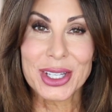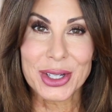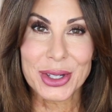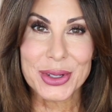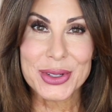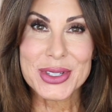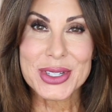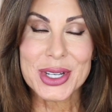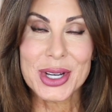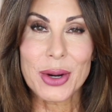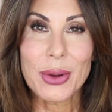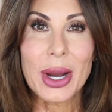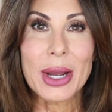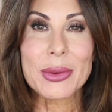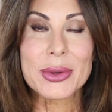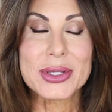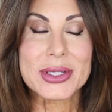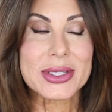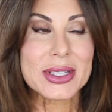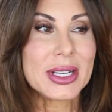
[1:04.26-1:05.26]
years ago, I
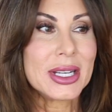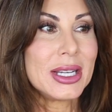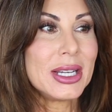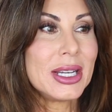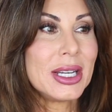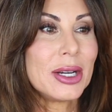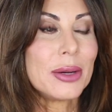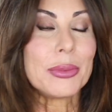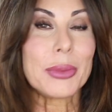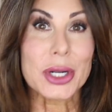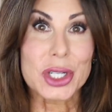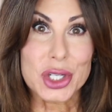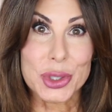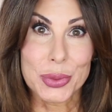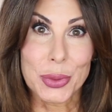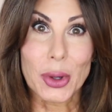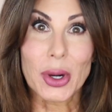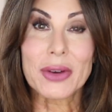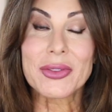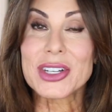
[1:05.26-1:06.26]
was much
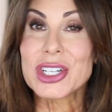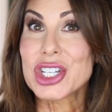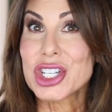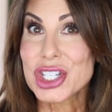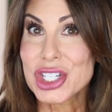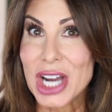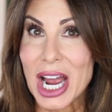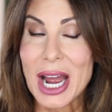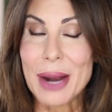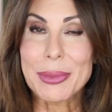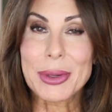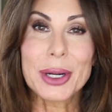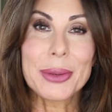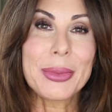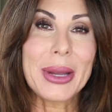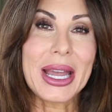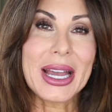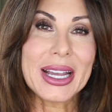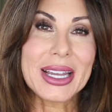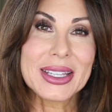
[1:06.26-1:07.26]
more of a shopper
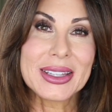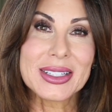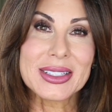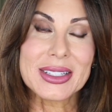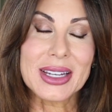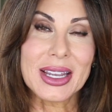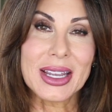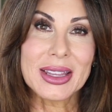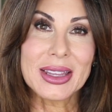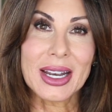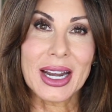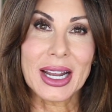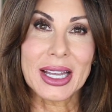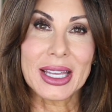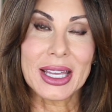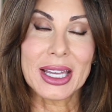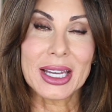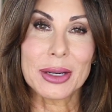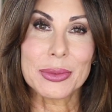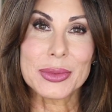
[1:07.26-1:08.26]
back in the day than
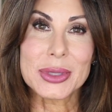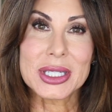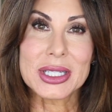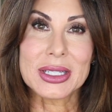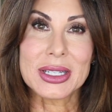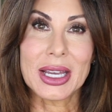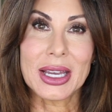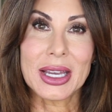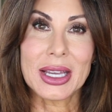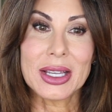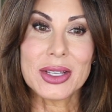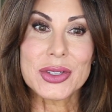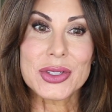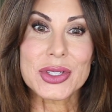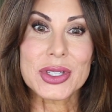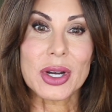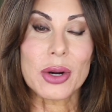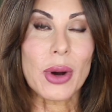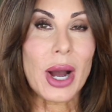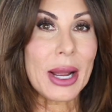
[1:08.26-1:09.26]
I am today.
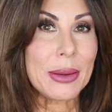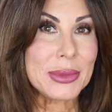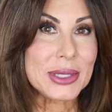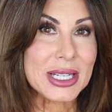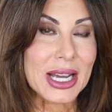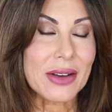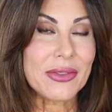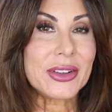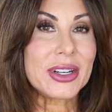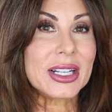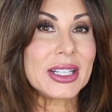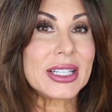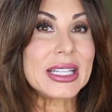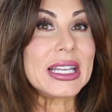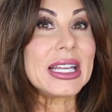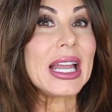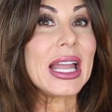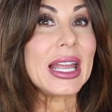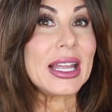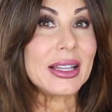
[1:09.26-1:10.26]
So I'm
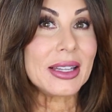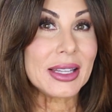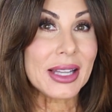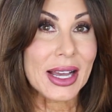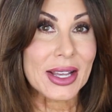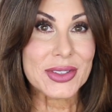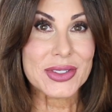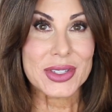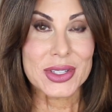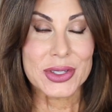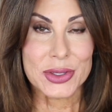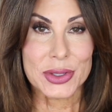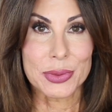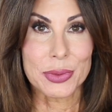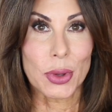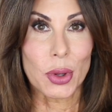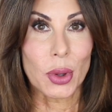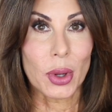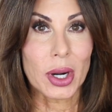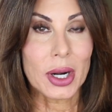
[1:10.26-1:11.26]
definitely a less is
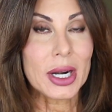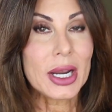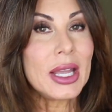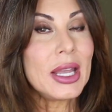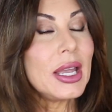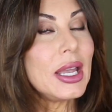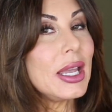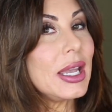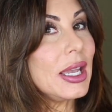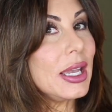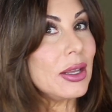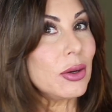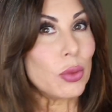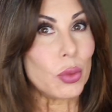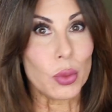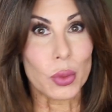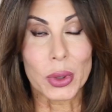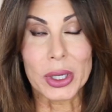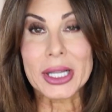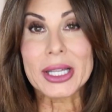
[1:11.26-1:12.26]
more
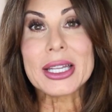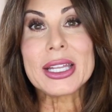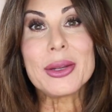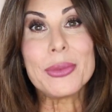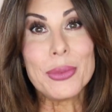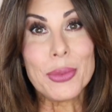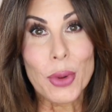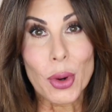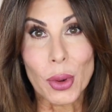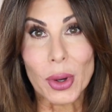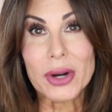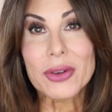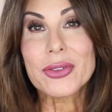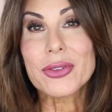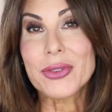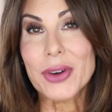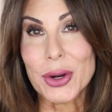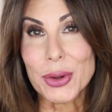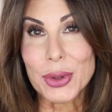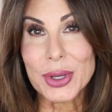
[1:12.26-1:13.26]
and really more
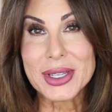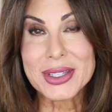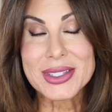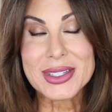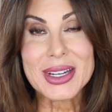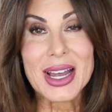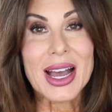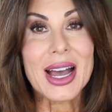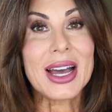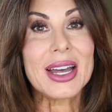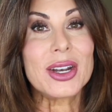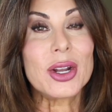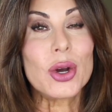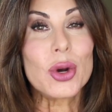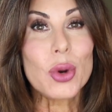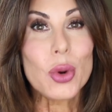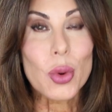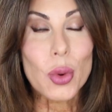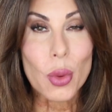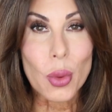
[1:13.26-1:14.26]
focused on
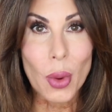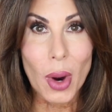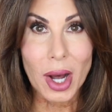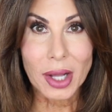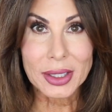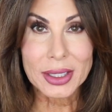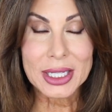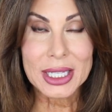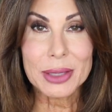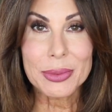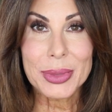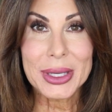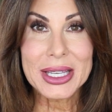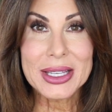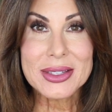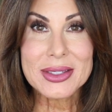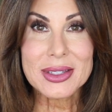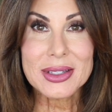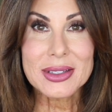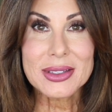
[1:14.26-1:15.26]
quality
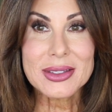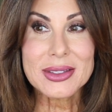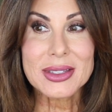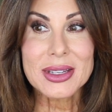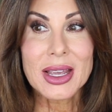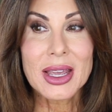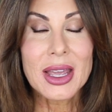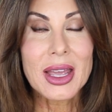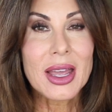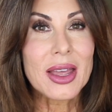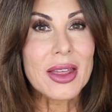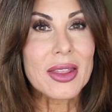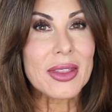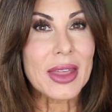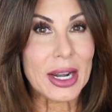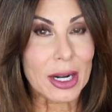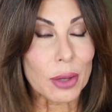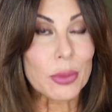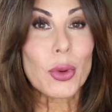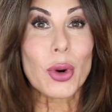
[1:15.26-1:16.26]
pieces
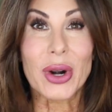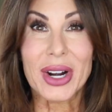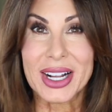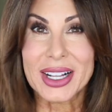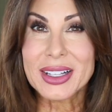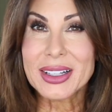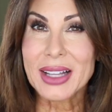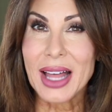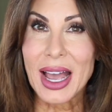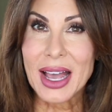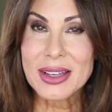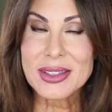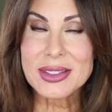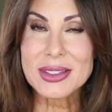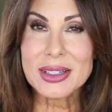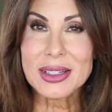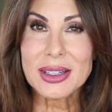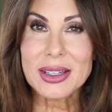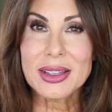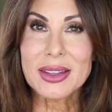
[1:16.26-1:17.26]
that are more
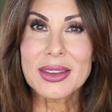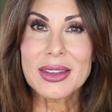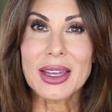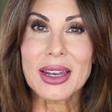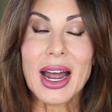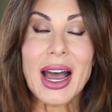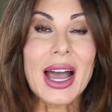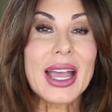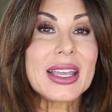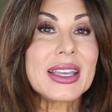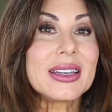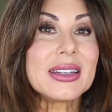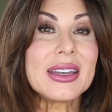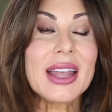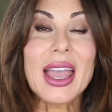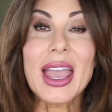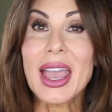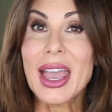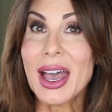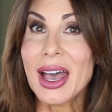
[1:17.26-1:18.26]
classic, that I
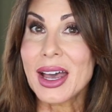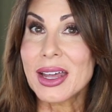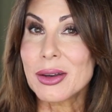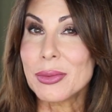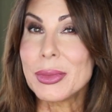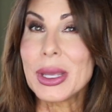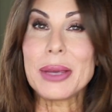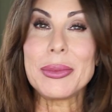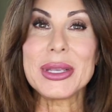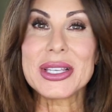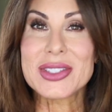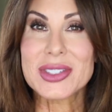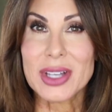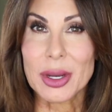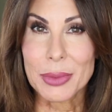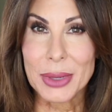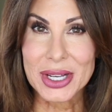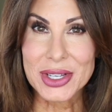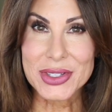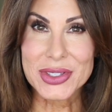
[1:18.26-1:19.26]
can add maybe
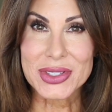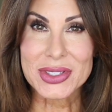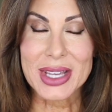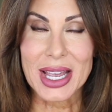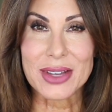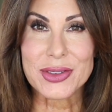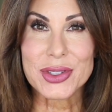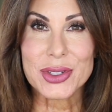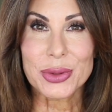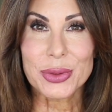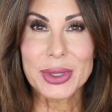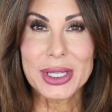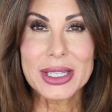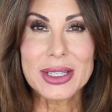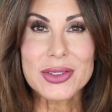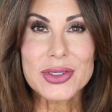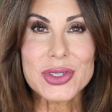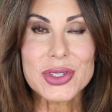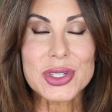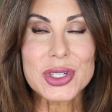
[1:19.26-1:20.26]
some
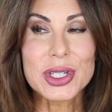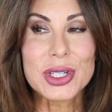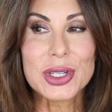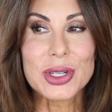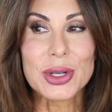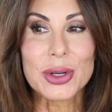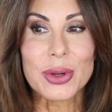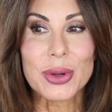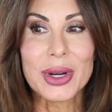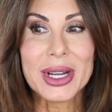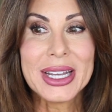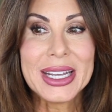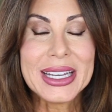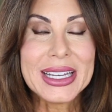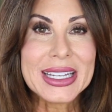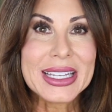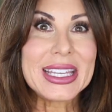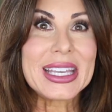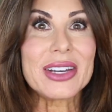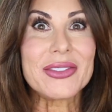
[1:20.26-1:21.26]
accessories to
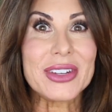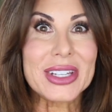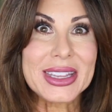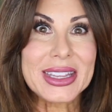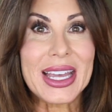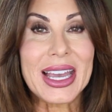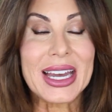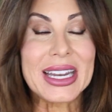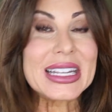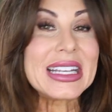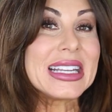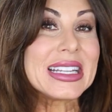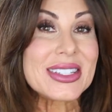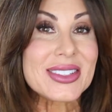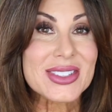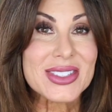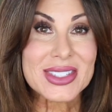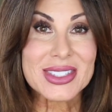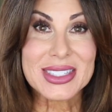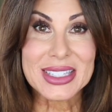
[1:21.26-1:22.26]
give it that
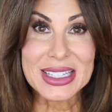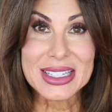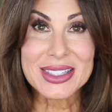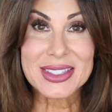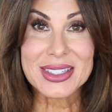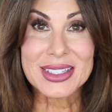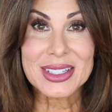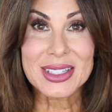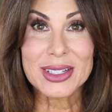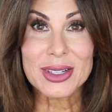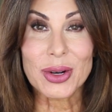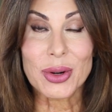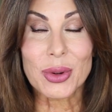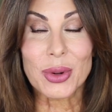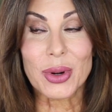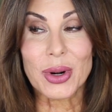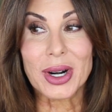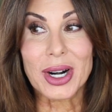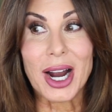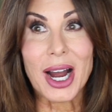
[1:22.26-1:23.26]
in season
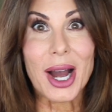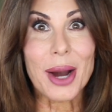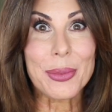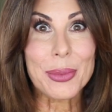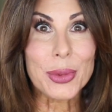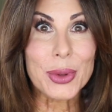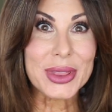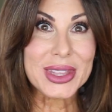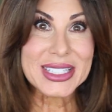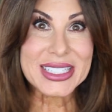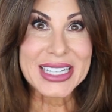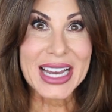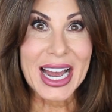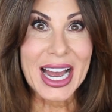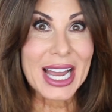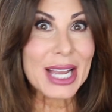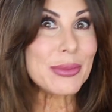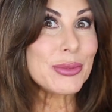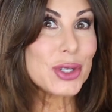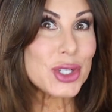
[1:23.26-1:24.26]
or up with the
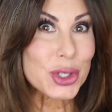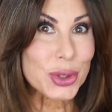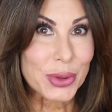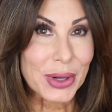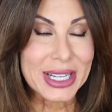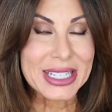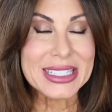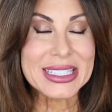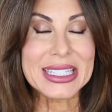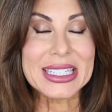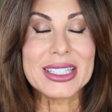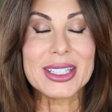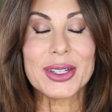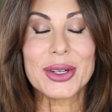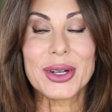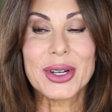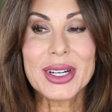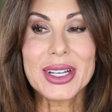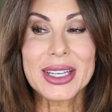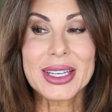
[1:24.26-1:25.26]
time trendy
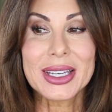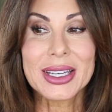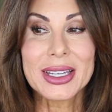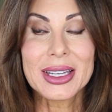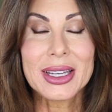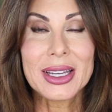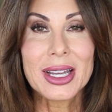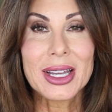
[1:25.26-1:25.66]
look.